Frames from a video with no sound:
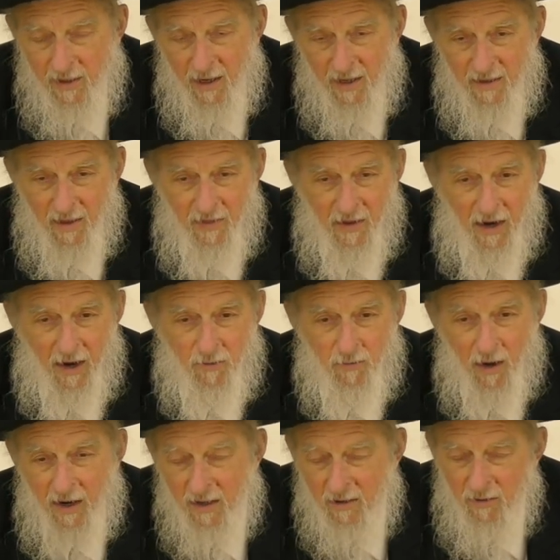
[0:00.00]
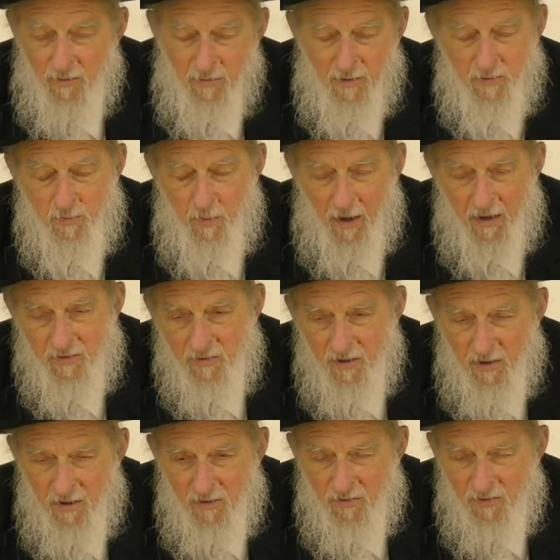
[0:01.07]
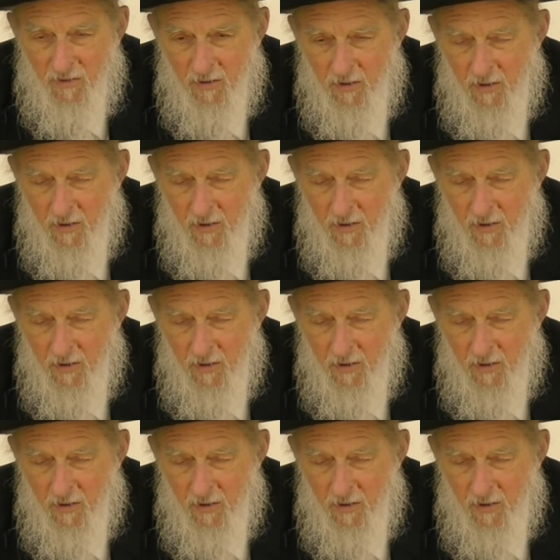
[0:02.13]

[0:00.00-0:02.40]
And then the ironical response is,